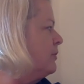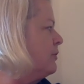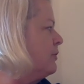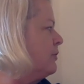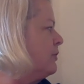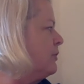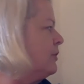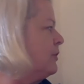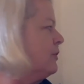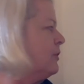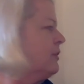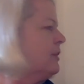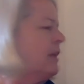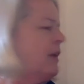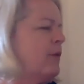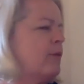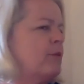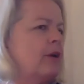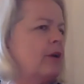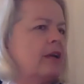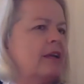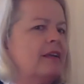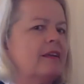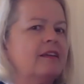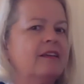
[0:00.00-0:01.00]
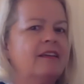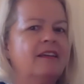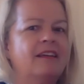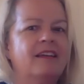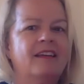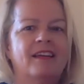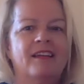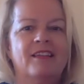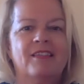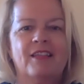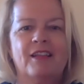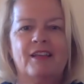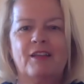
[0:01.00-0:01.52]
can look that way,
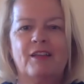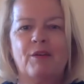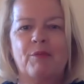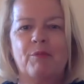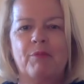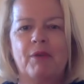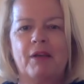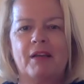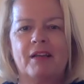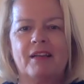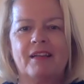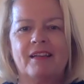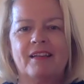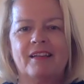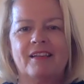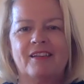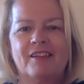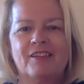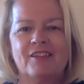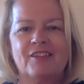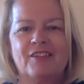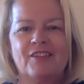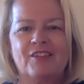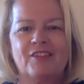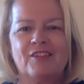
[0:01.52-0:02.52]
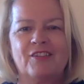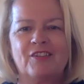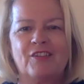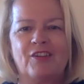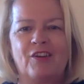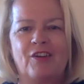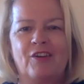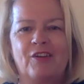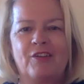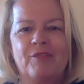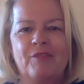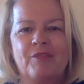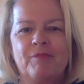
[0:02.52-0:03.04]
and then come back to the
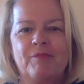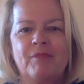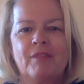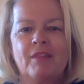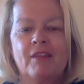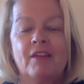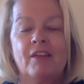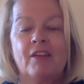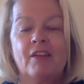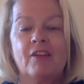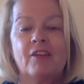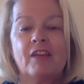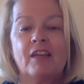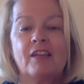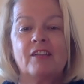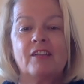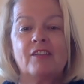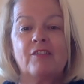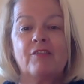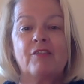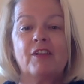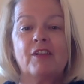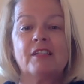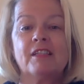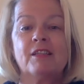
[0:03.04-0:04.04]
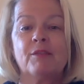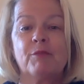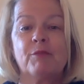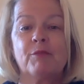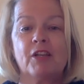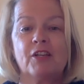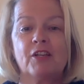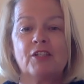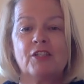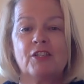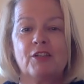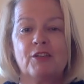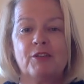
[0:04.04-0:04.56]
start. Okay, so the first thing we're
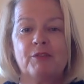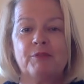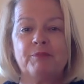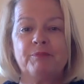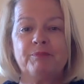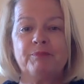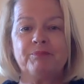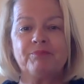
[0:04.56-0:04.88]
going to do